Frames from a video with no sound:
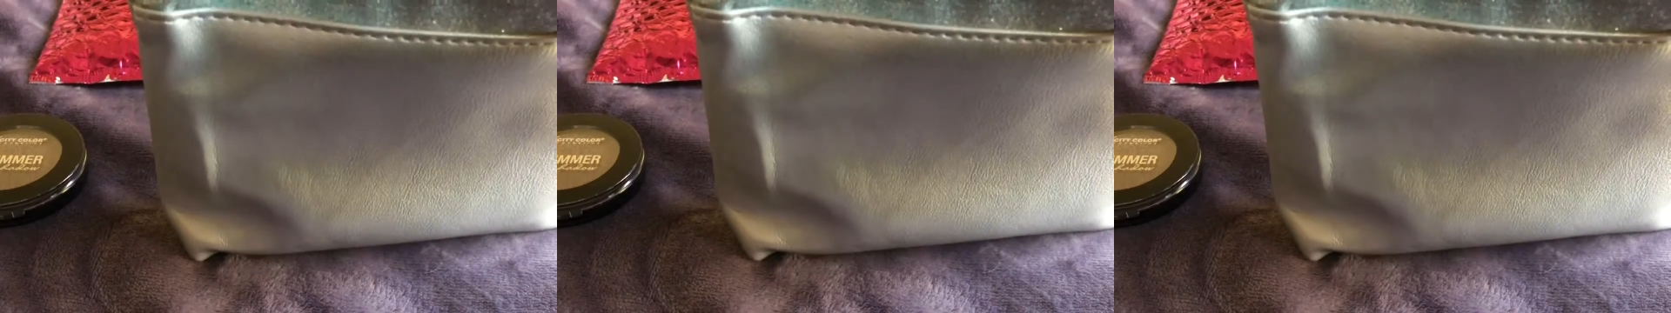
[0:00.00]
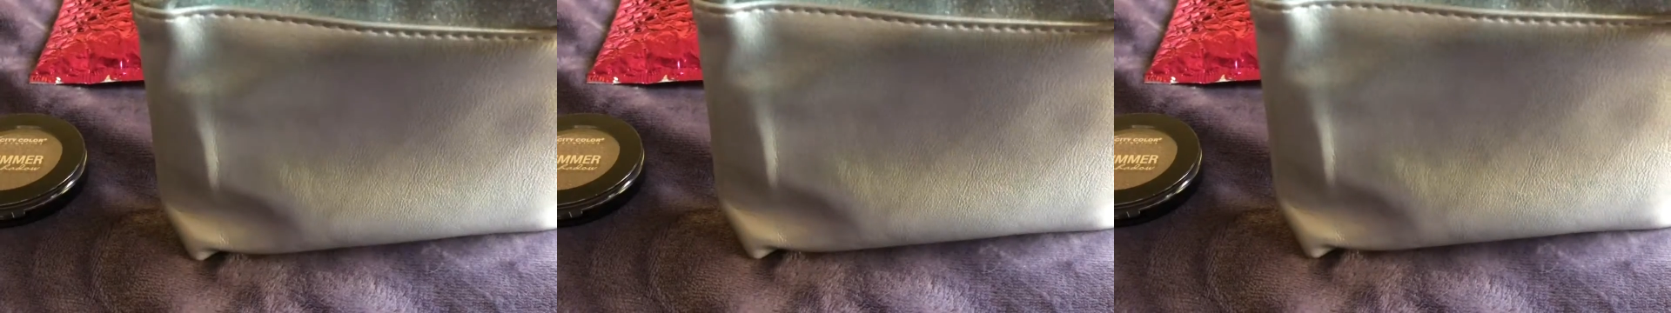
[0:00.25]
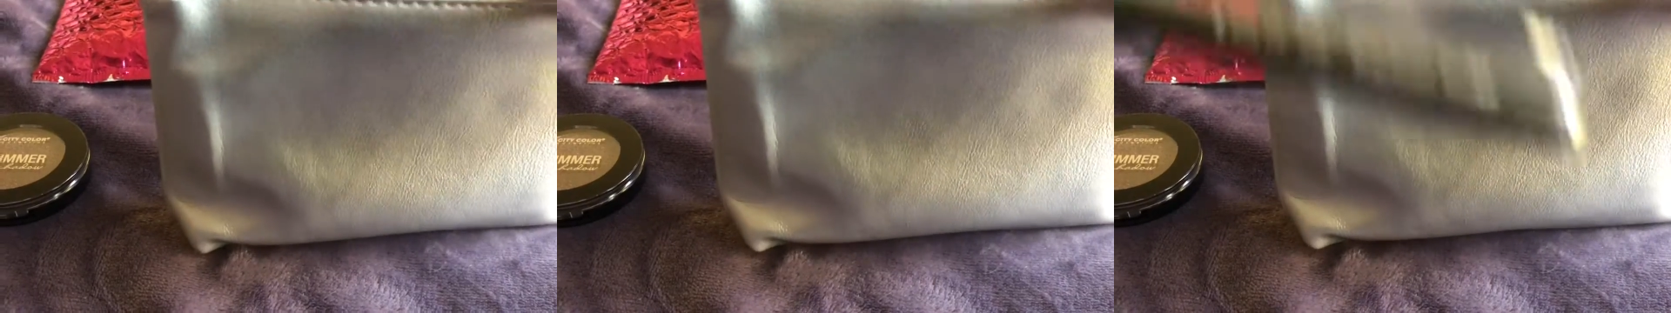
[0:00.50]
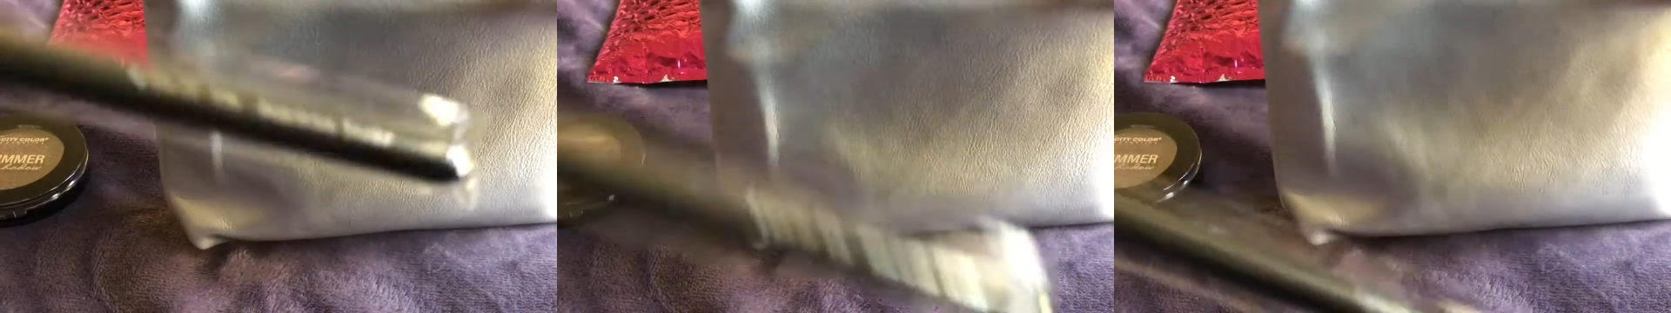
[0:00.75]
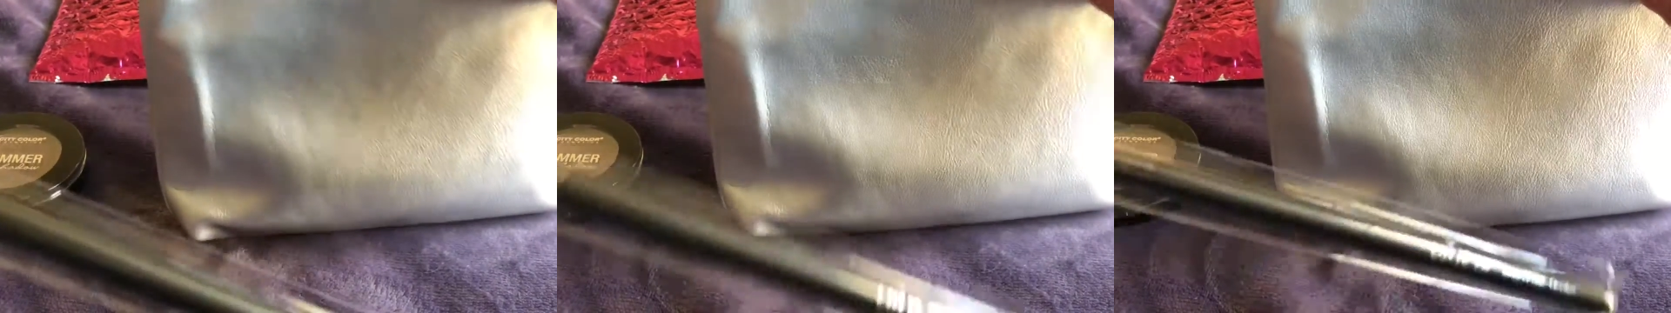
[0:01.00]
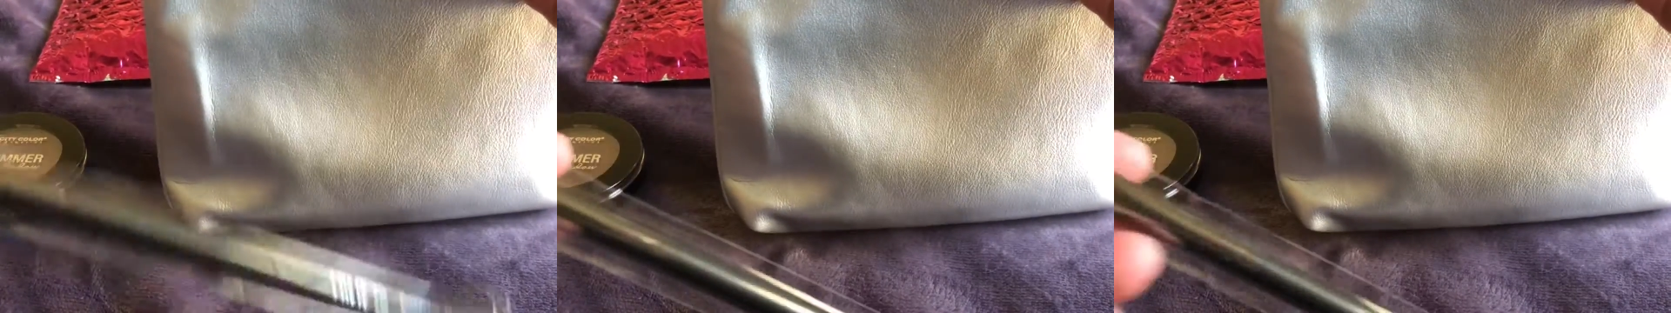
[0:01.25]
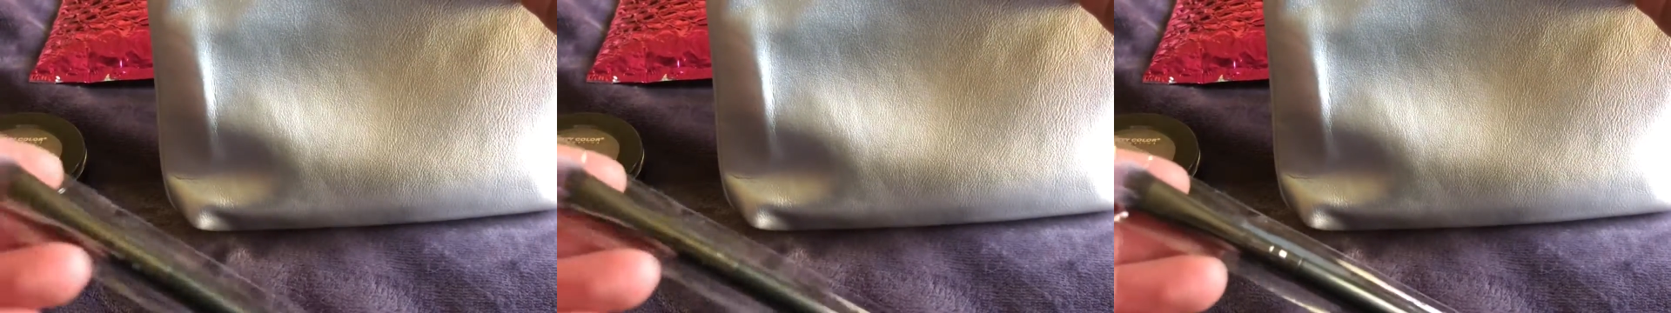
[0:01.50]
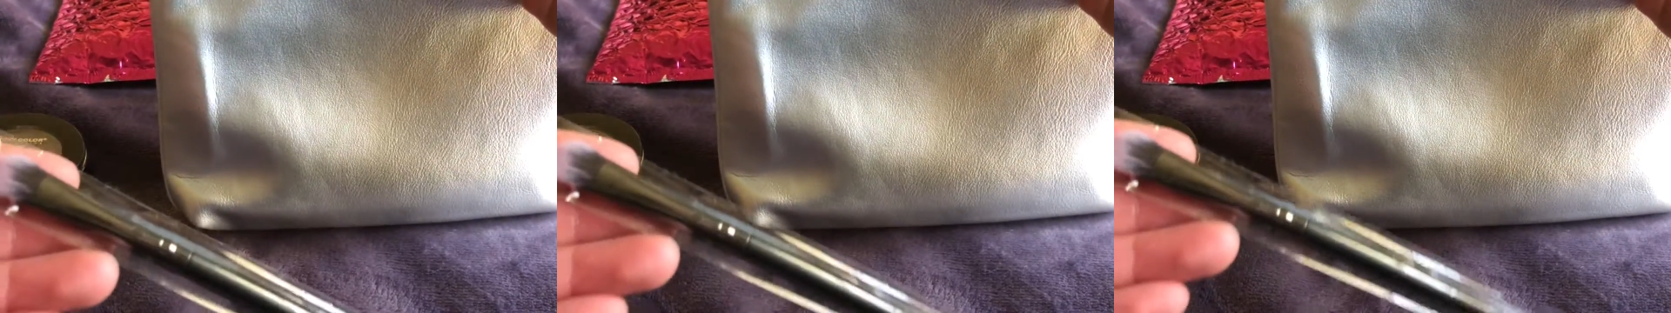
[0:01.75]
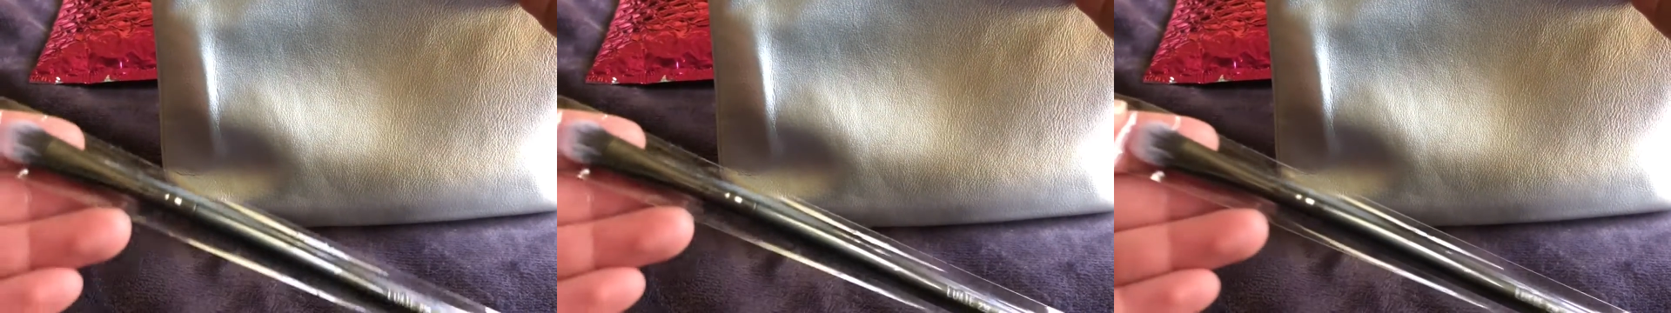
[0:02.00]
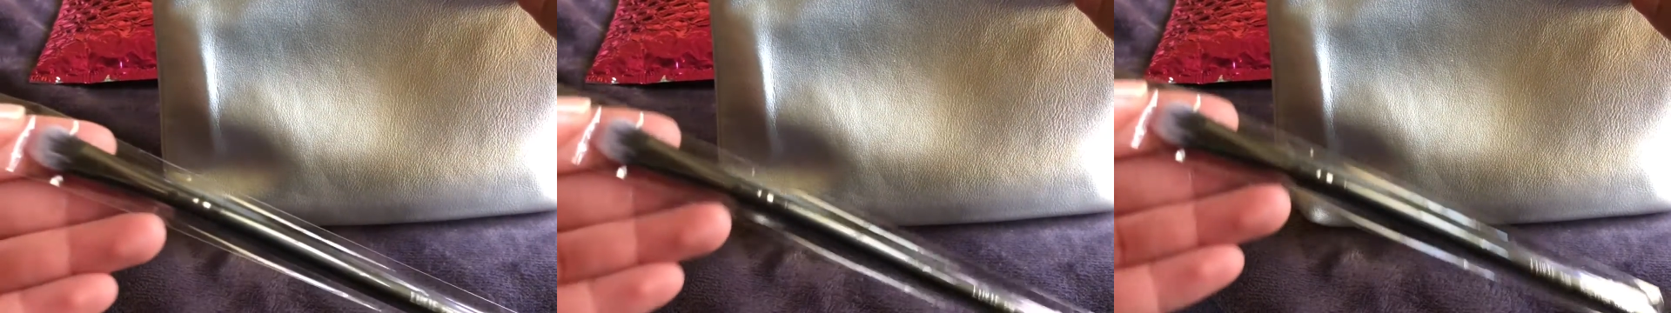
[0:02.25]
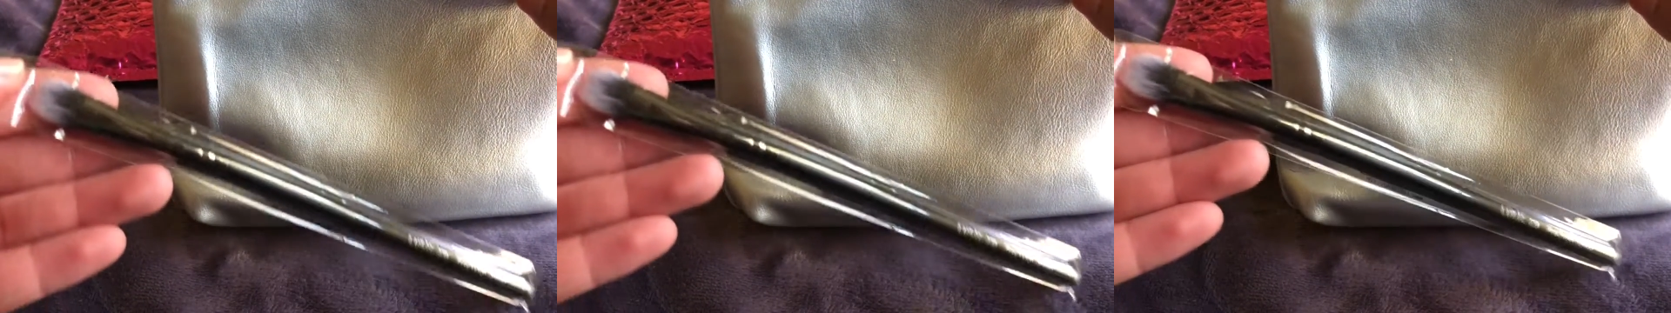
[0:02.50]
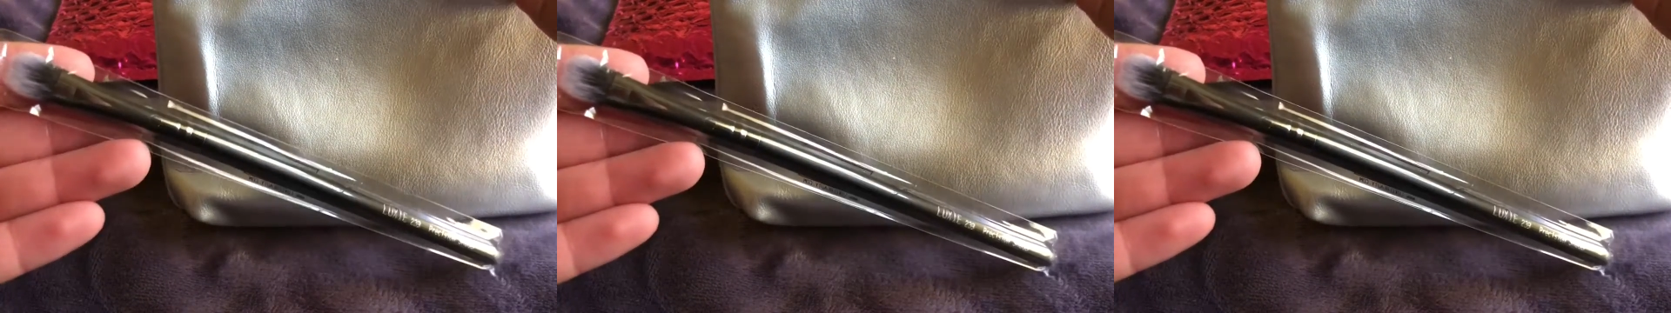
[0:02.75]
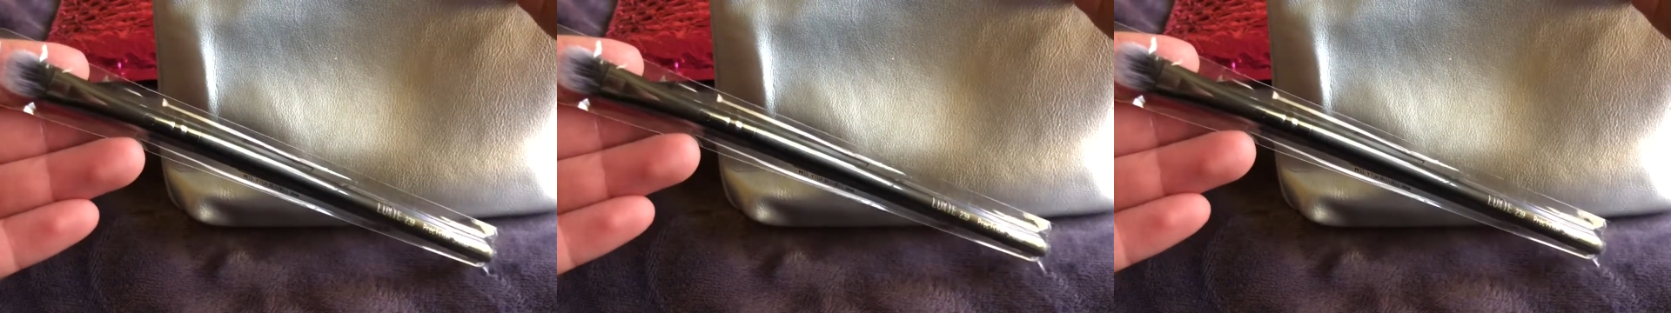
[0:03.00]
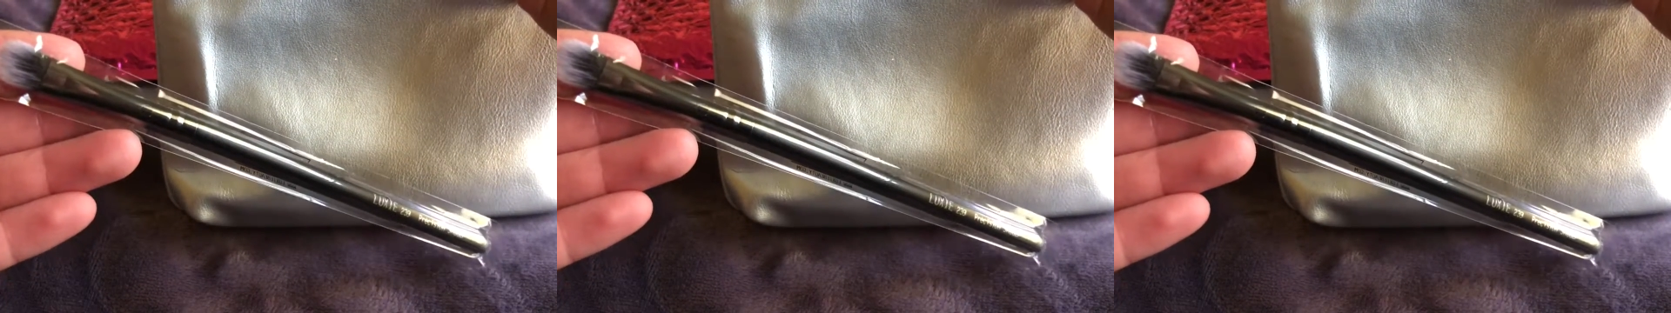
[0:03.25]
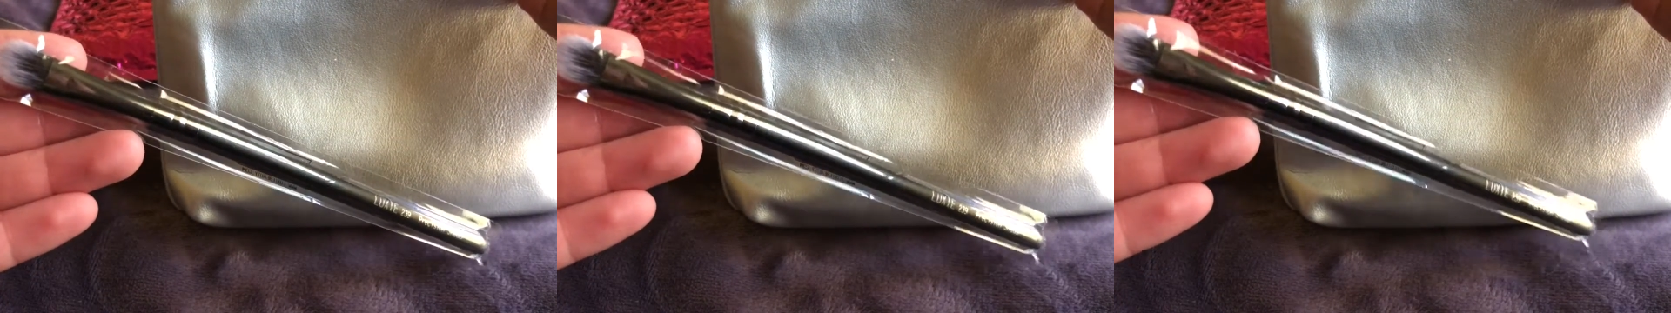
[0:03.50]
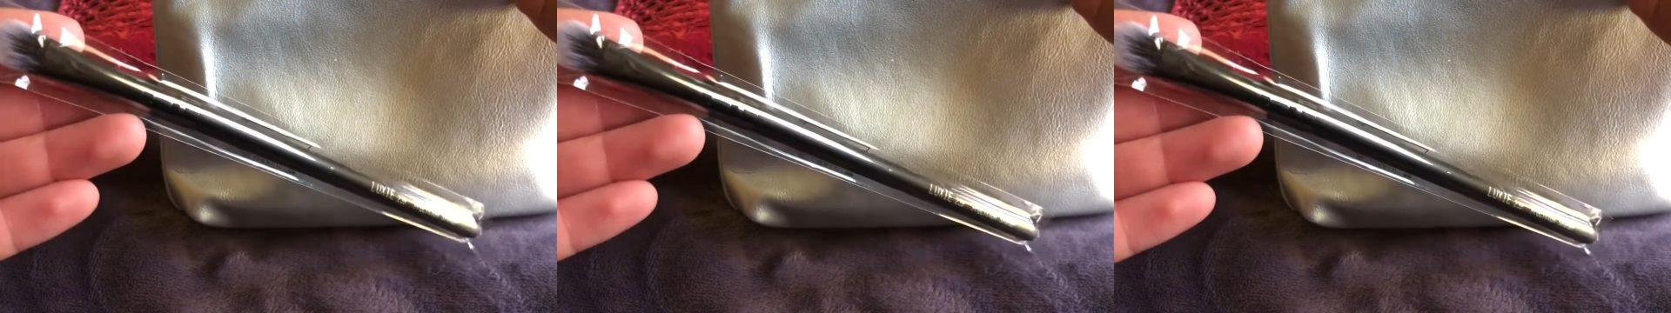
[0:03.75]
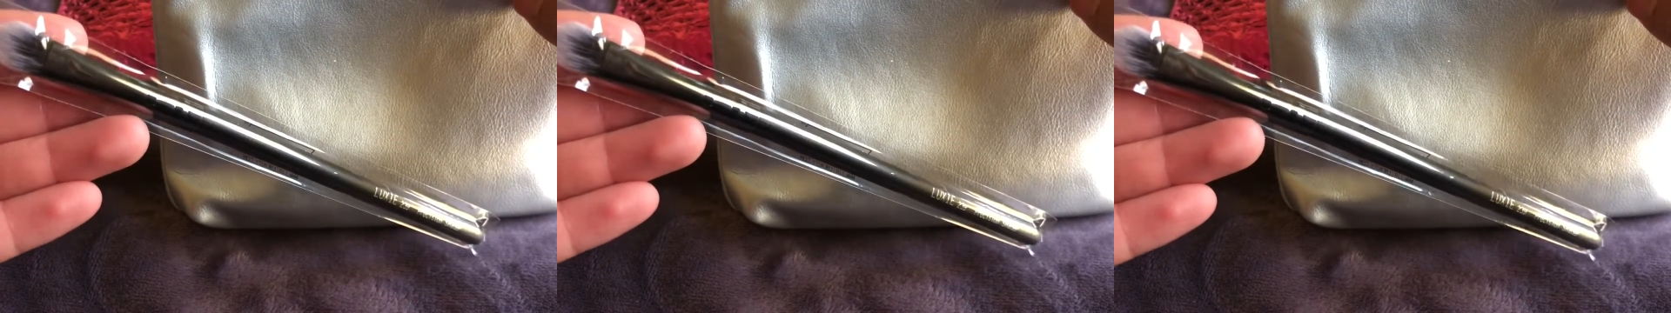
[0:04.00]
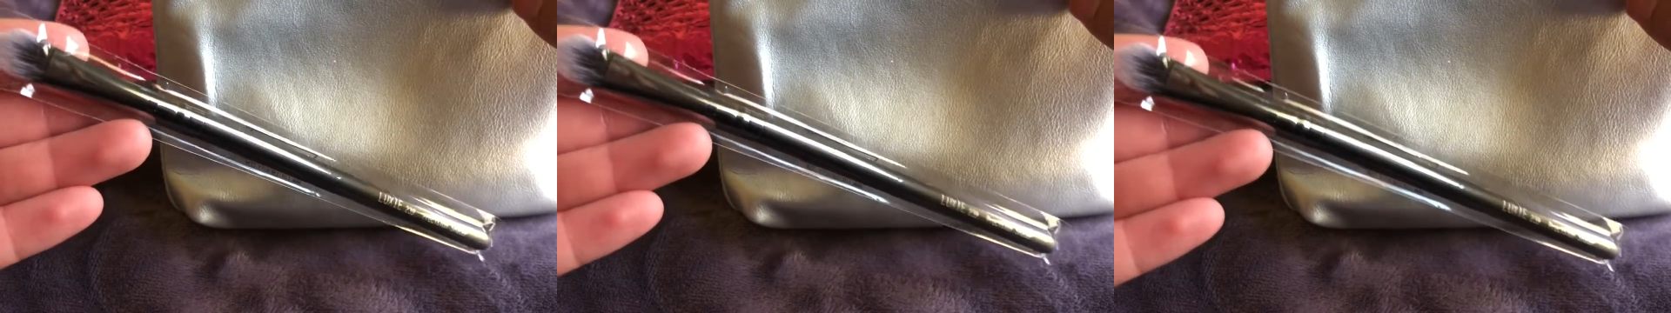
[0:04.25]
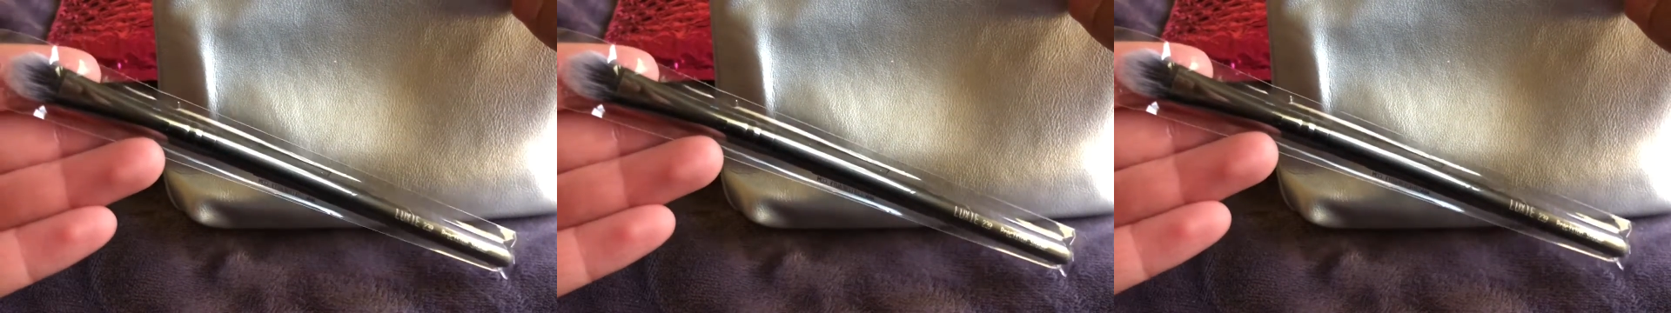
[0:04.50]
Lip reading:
Nobody's mouth can be seen.